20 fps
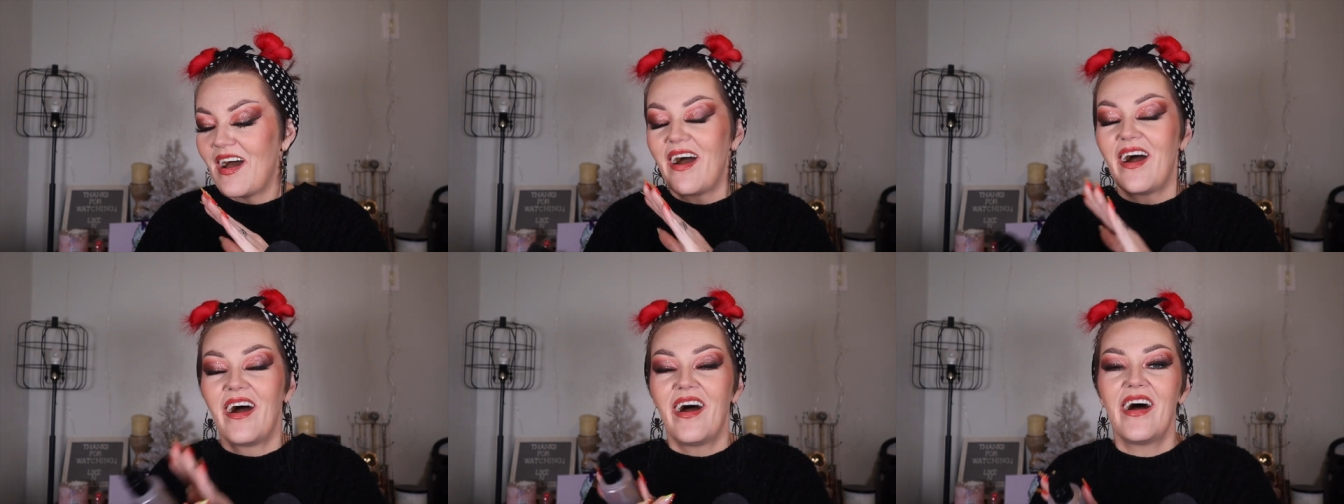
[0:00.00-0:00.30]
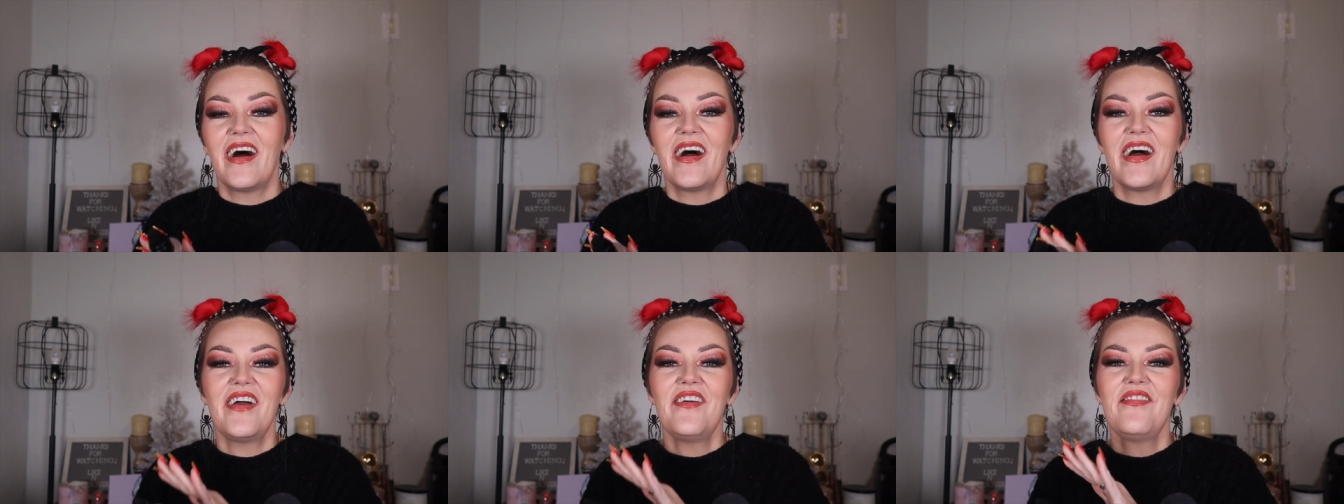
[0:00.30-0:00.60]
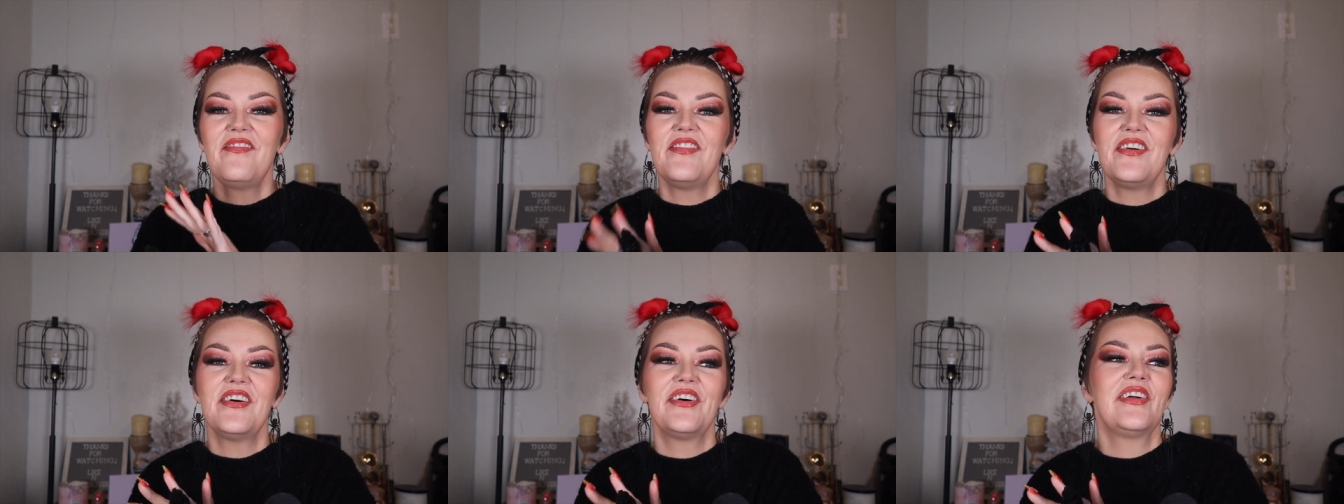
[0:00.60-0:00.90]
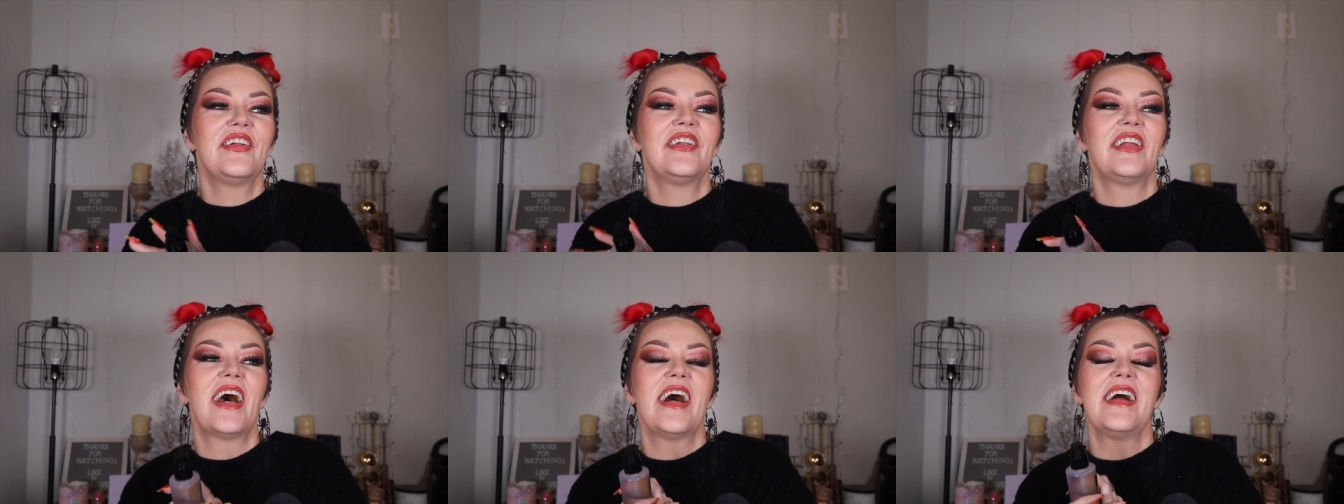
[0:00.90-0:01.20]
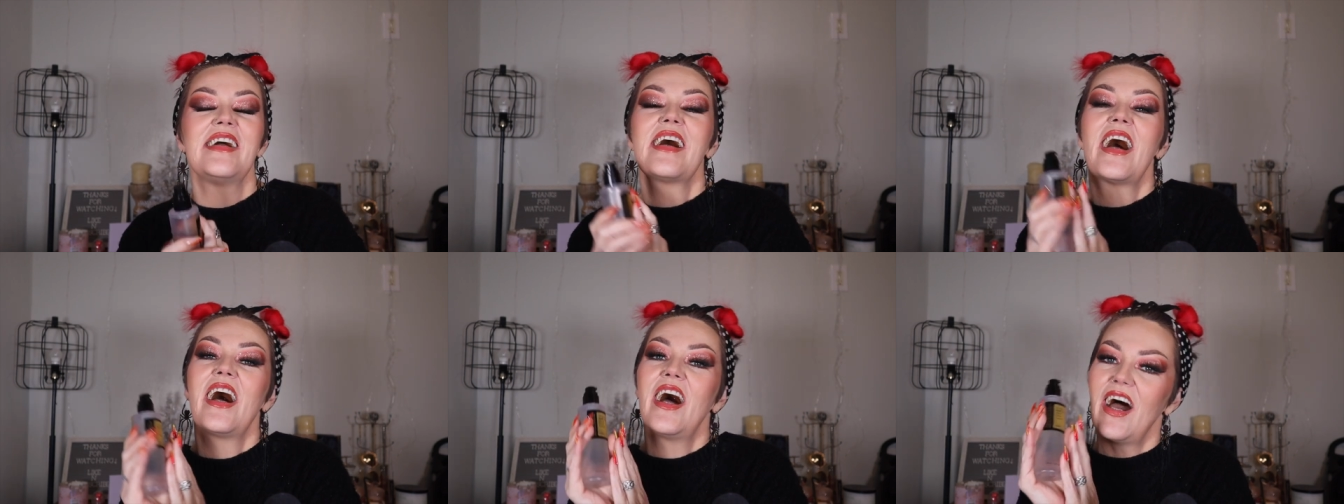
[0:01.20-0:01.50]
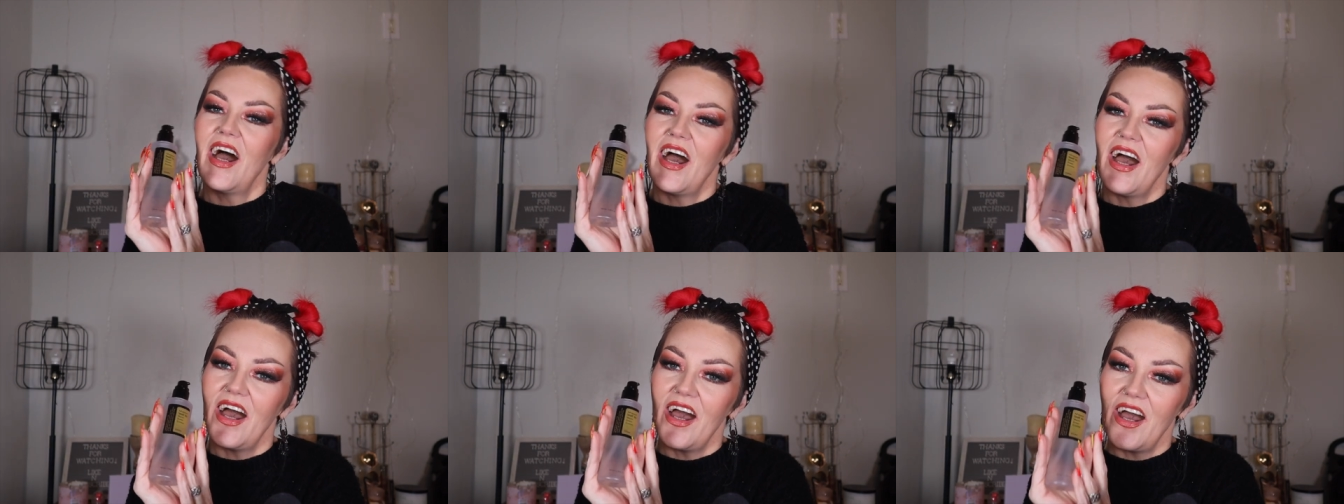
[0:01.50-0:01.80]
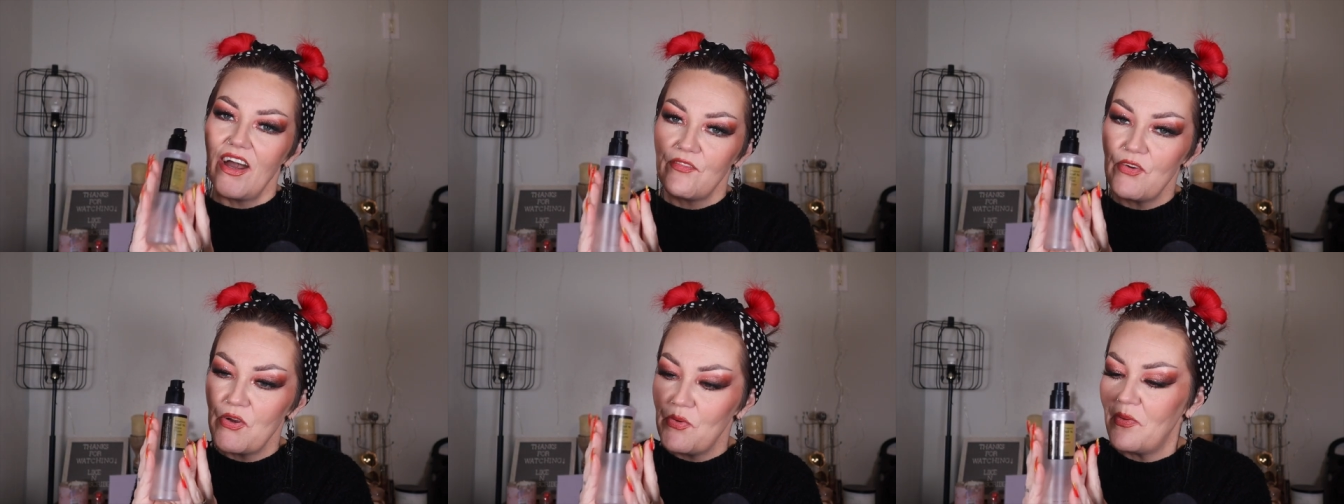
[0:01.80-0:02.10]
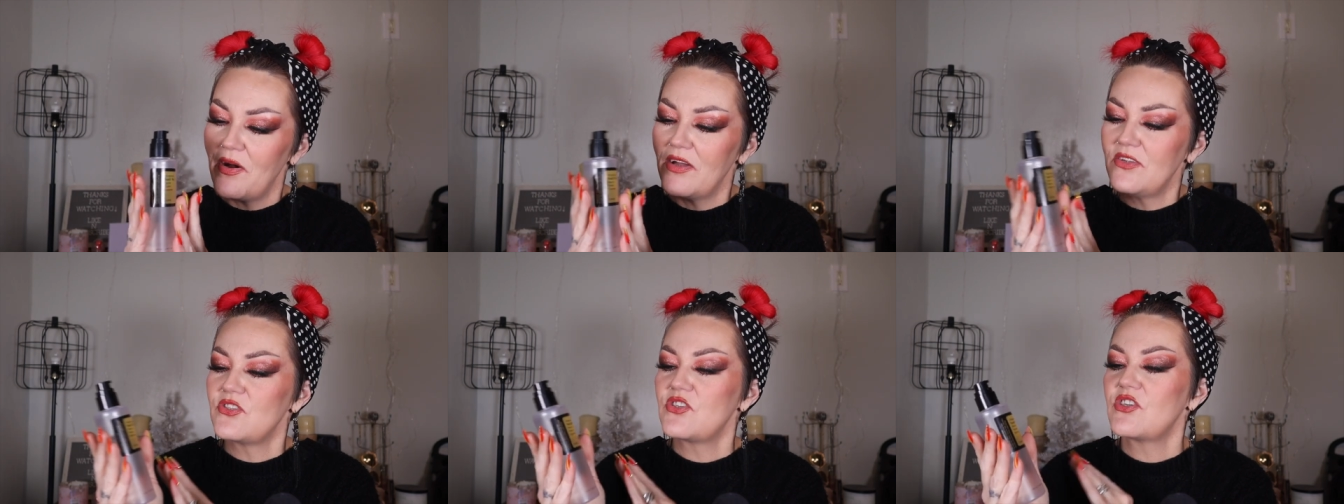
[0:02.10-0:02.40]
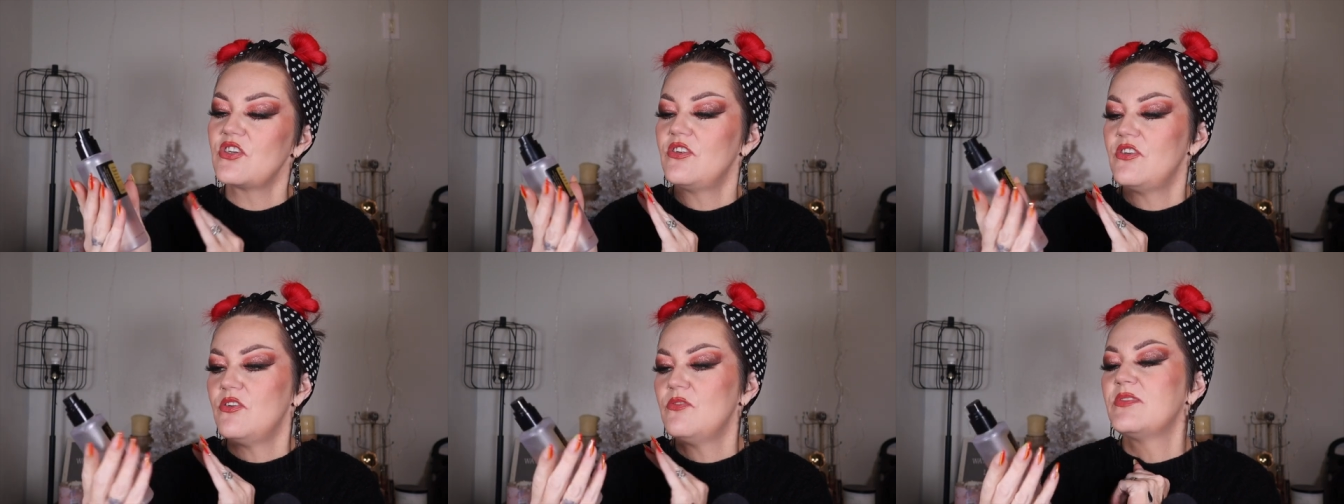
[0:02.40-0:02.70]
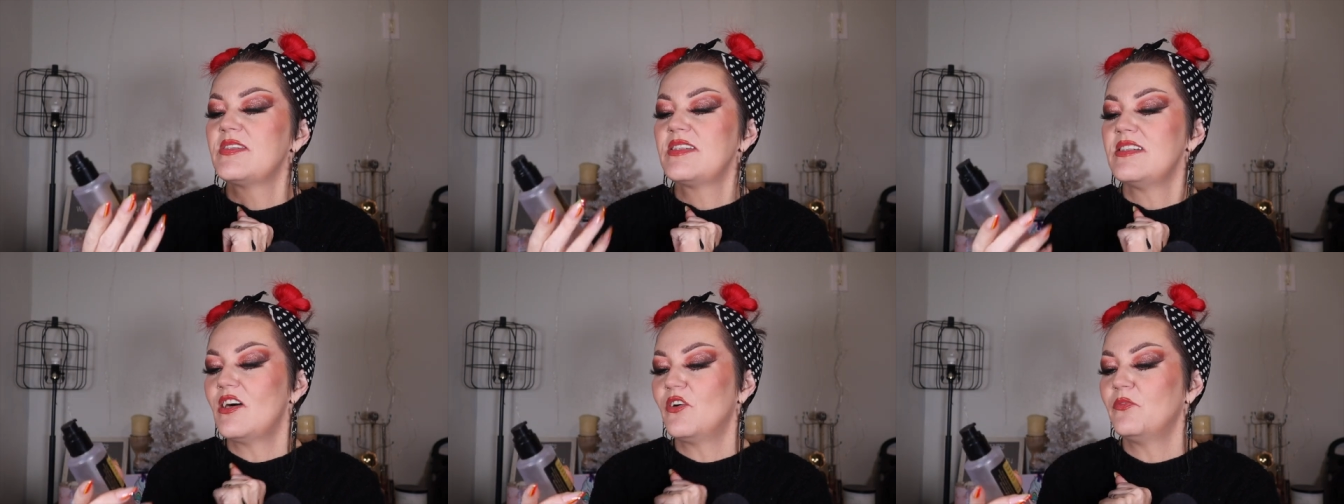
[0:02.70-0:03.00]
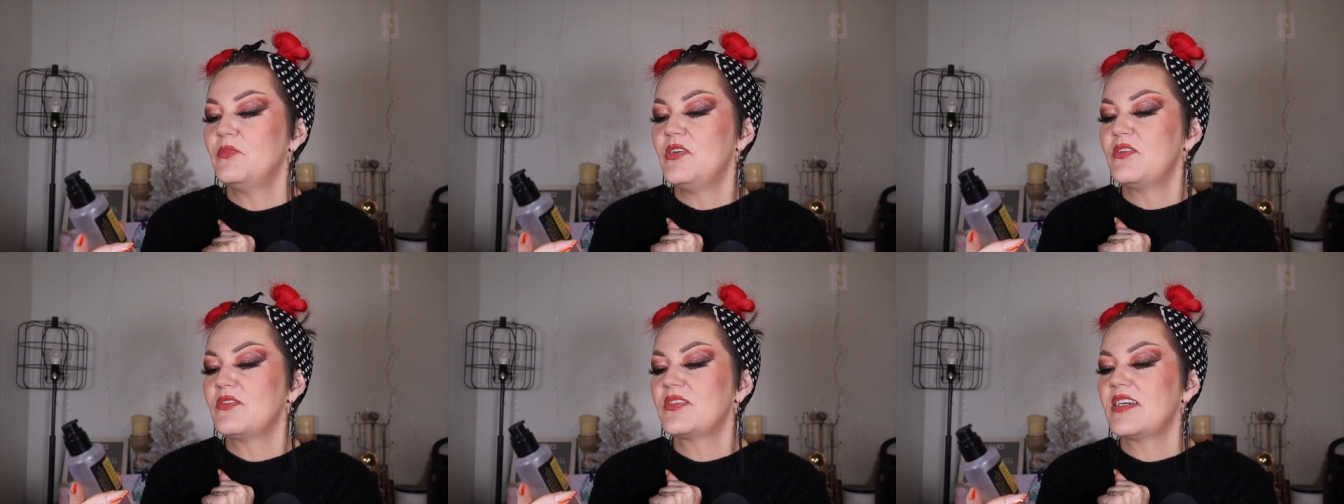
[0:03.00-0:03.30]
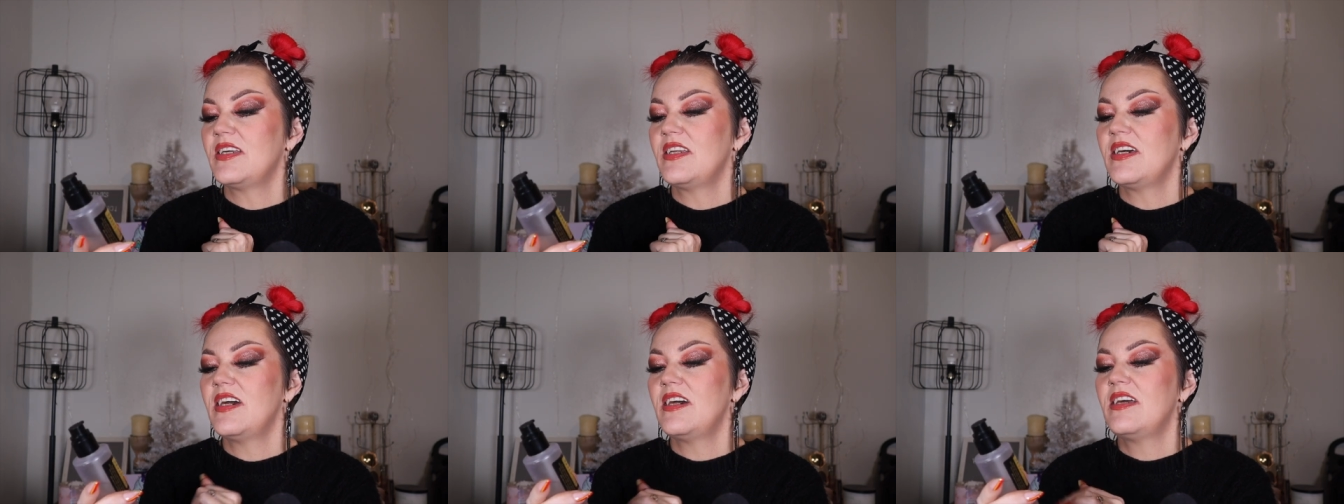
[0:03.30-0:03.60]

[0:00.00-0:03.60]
I feel like everyone should use snail mucin.